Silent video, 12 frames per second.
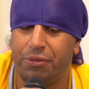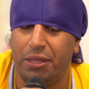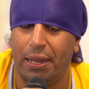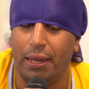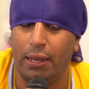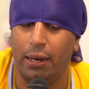
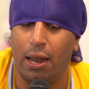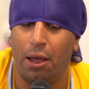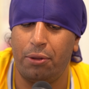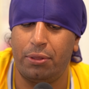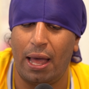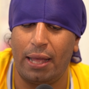thing, you
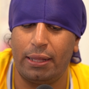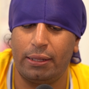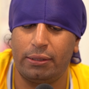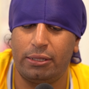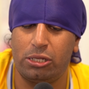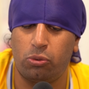know, that
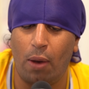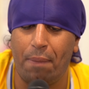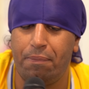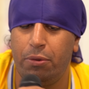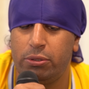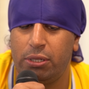this
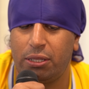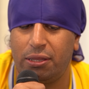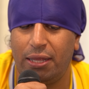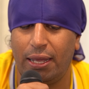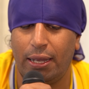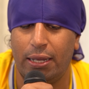rap music
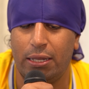thing,